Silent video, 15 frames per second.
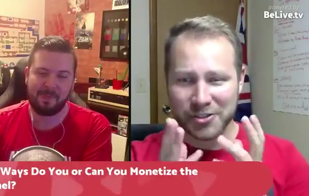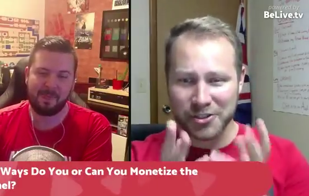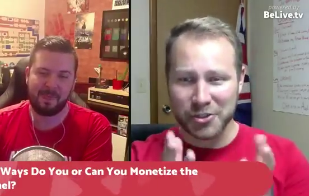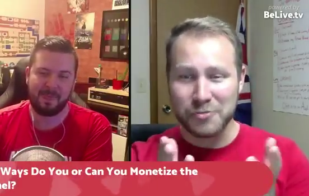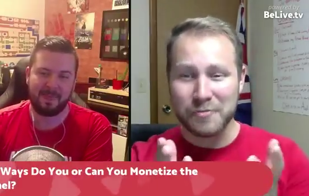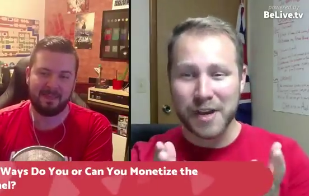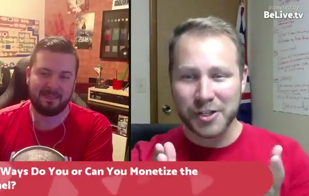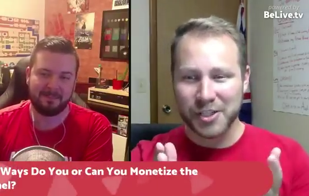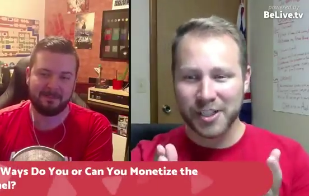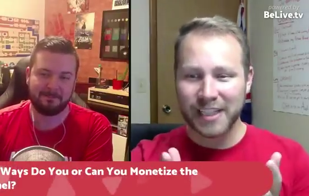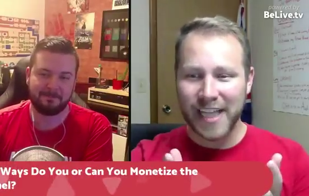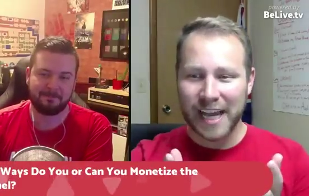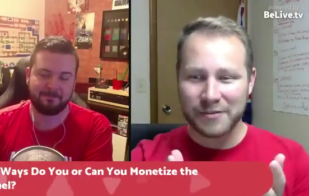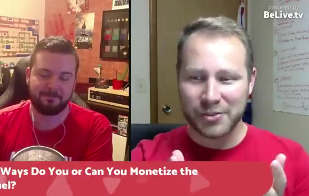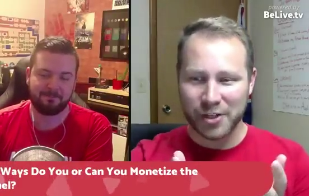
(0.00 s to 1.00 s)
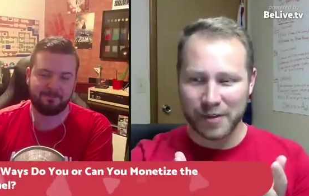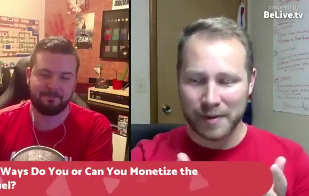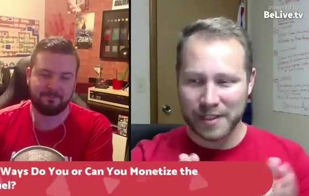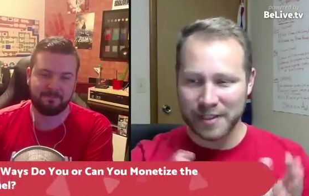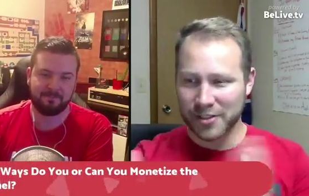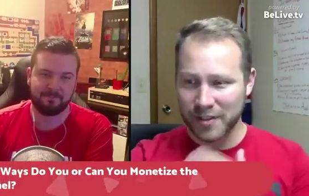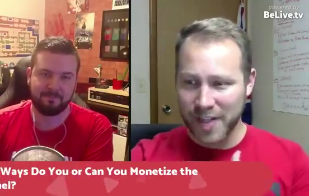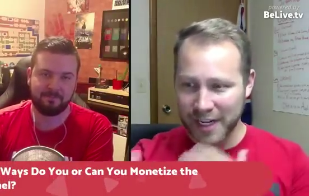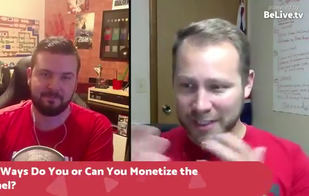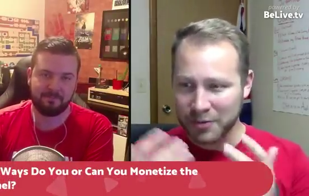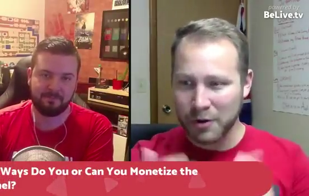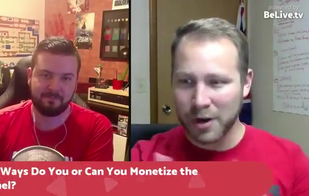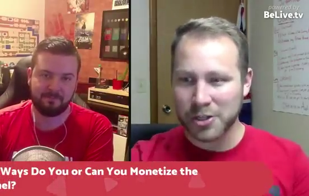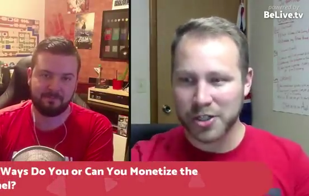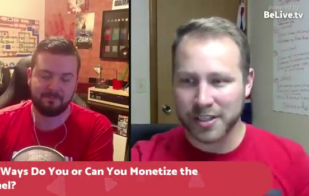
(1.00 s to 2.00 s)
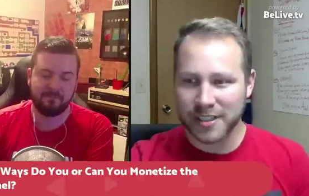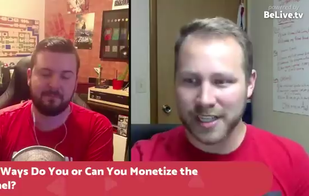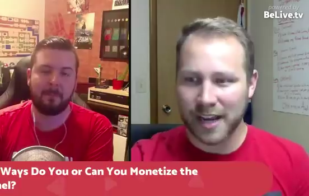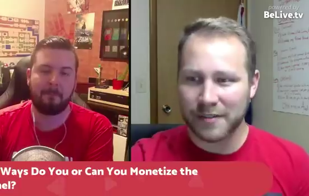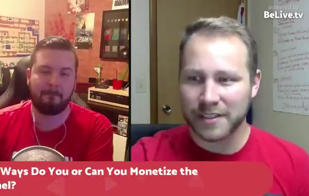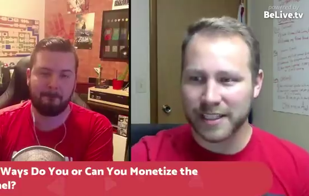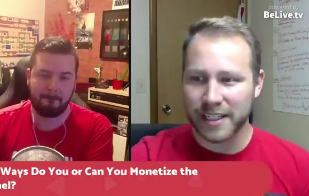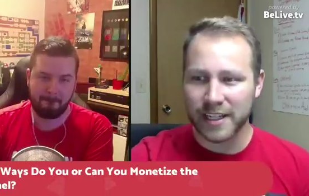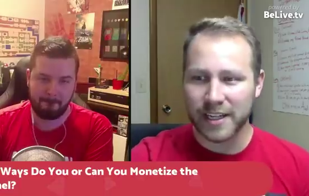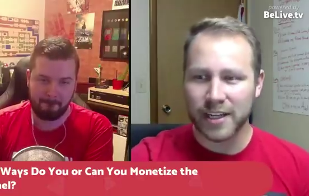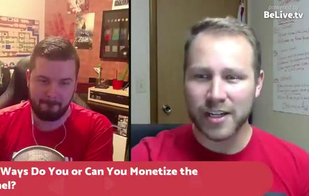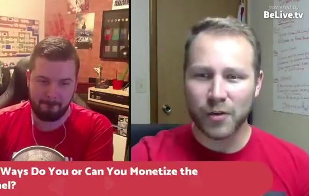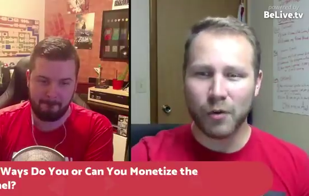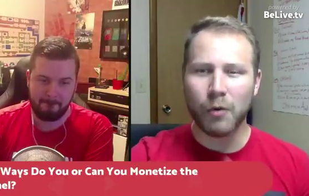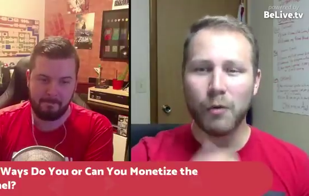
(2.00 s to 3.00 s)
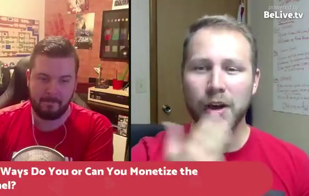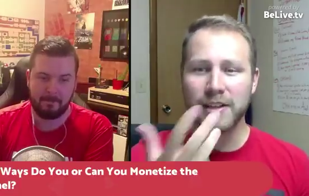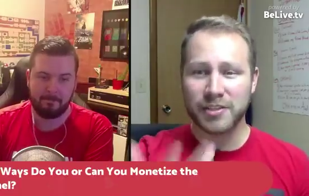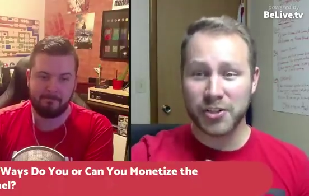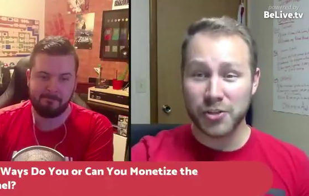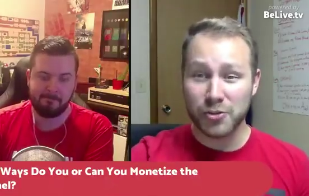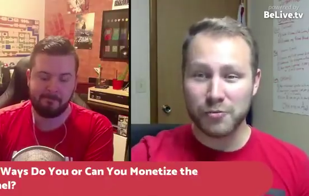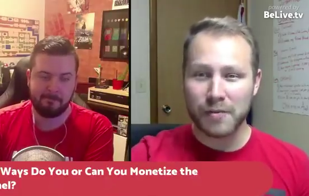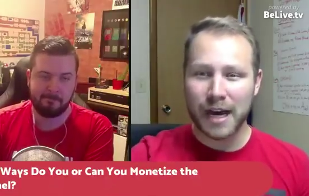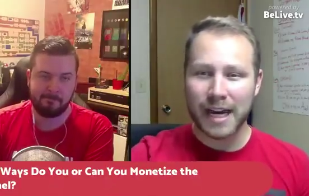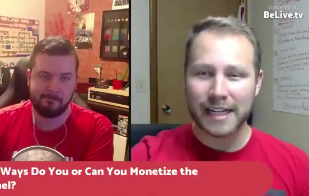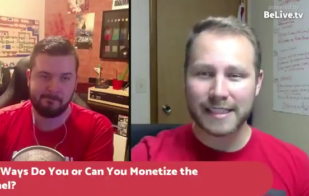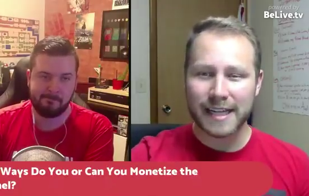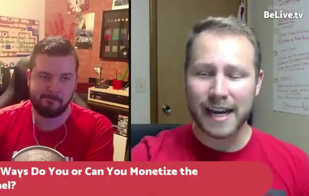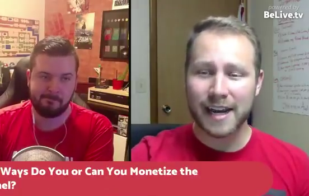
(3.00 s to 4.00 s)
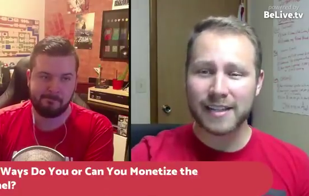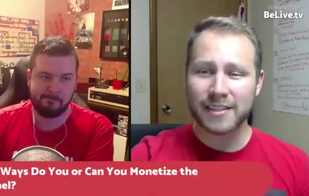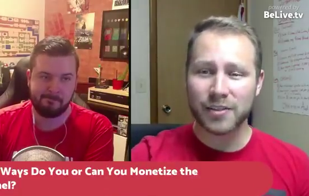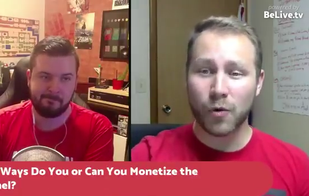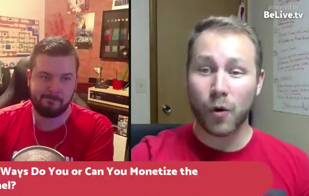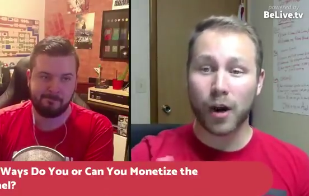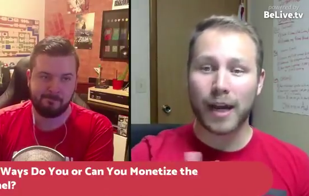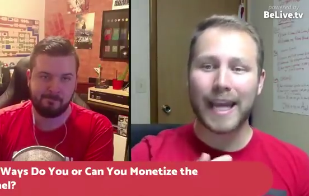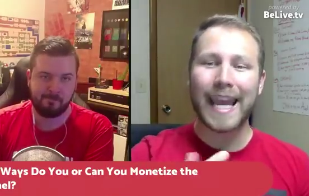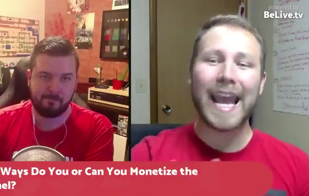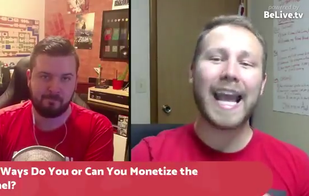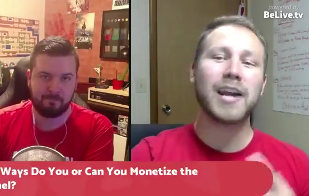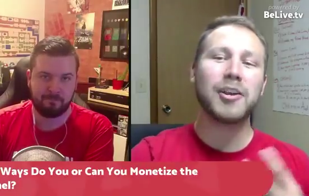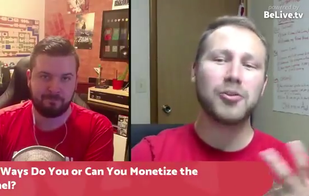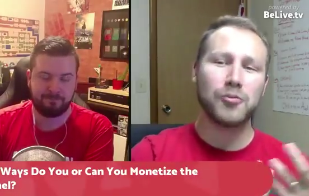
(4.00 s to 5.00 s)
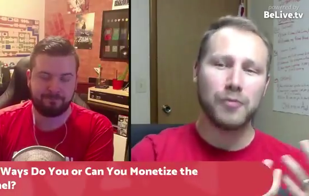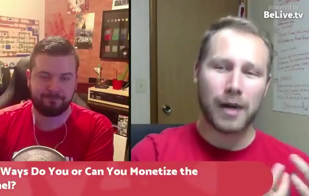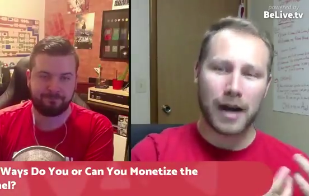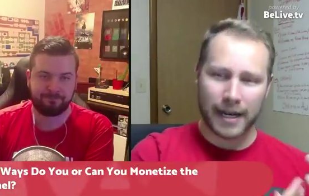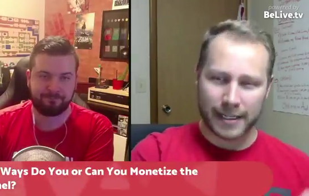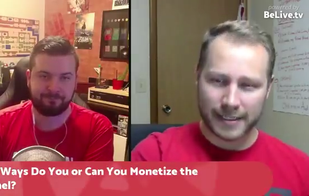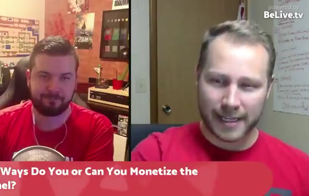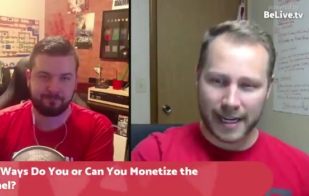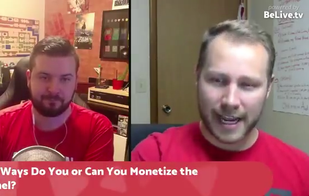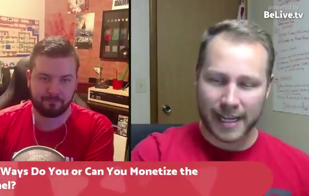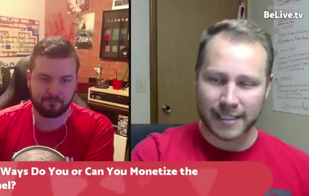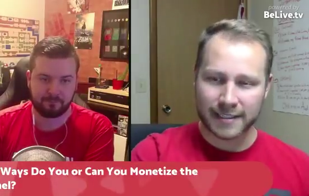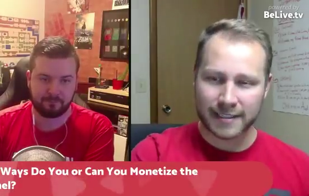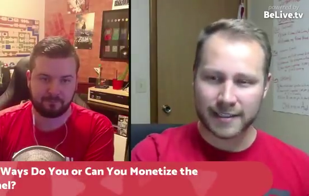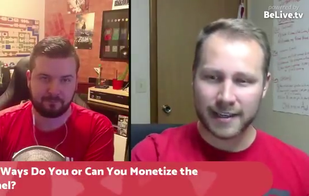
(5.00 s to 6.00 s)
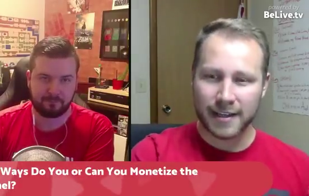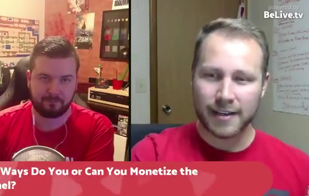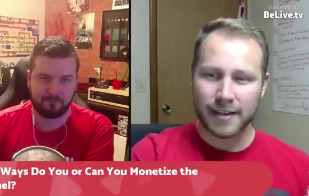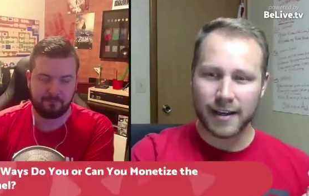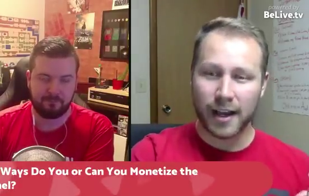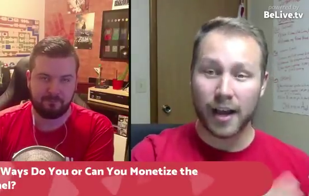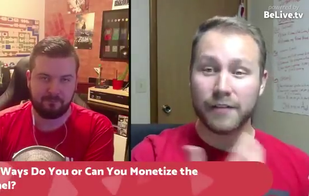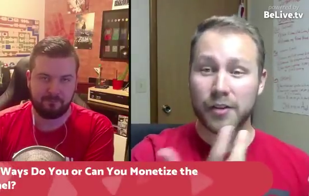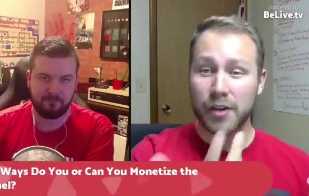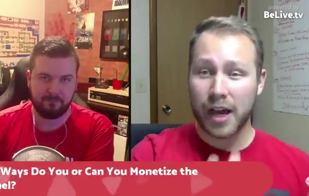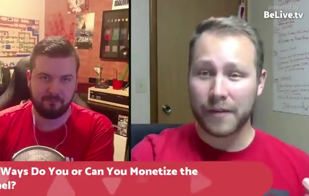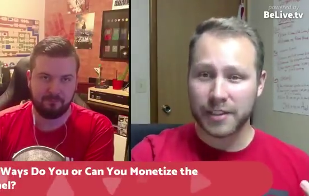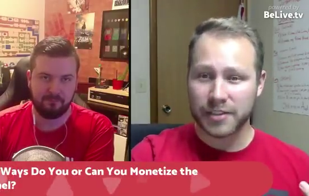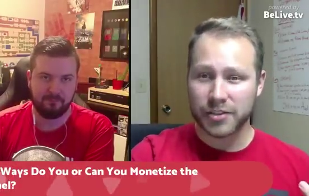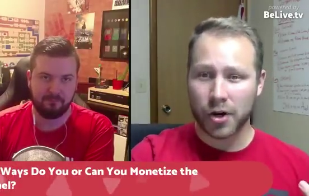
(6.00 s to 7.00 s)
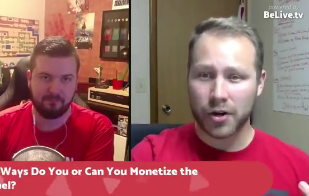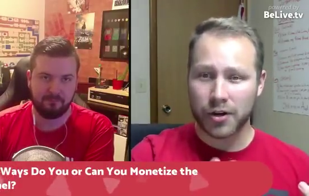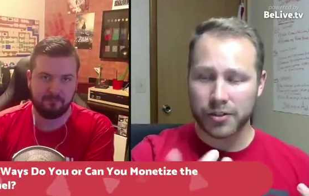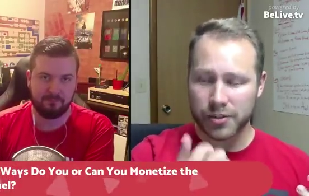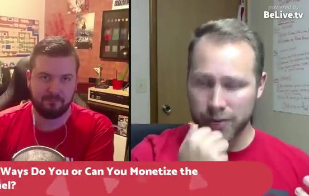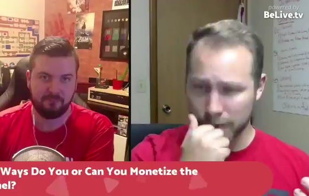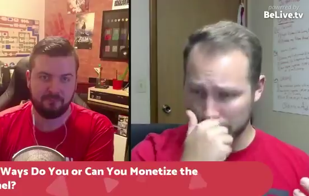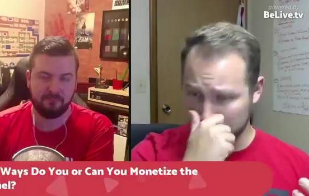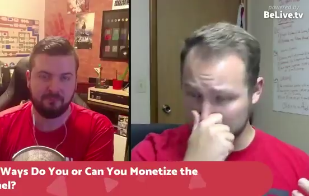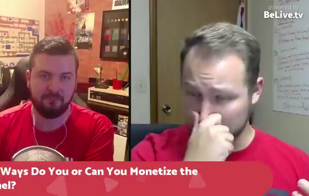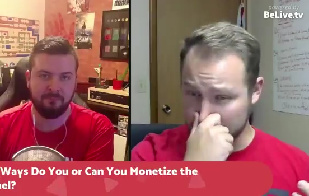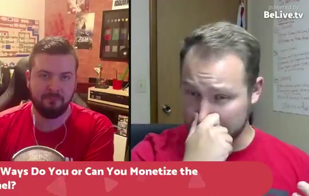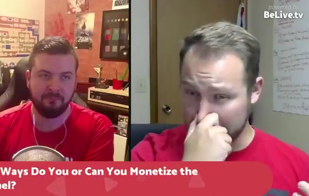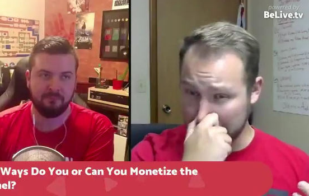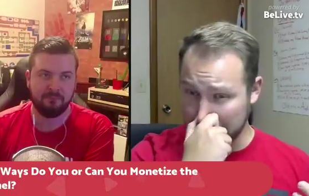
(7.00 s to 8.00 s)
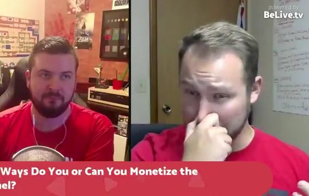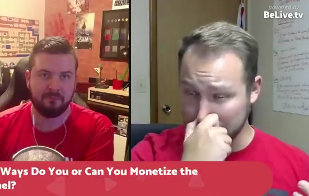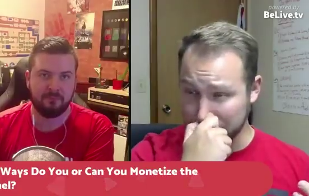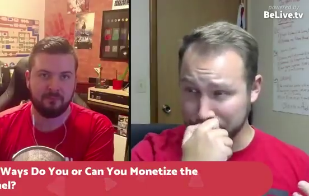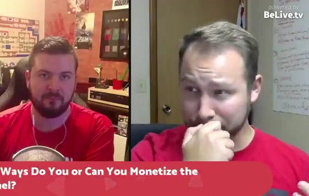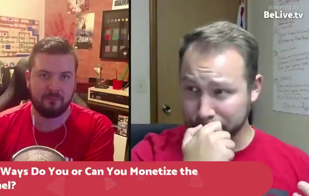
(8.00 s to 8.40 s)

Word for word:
Speaker 1: So you mentioned live streaming. So the next question is obviously, what ways do you monetize, or can you monetize uh, if you haven't started to? And